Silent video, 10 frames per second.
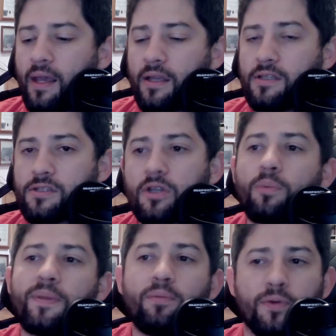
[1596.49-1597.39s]
So
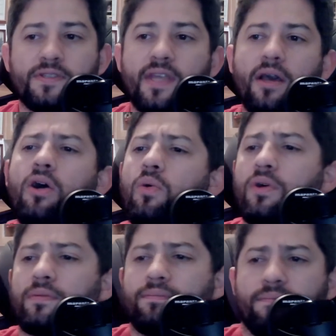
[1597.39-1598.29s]
people will say, "Oh,
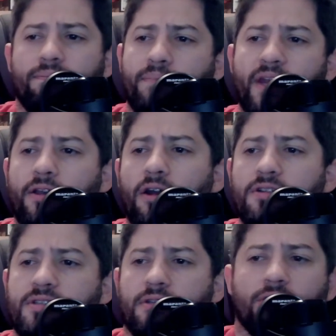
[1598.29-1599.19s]
well, Ben Carson.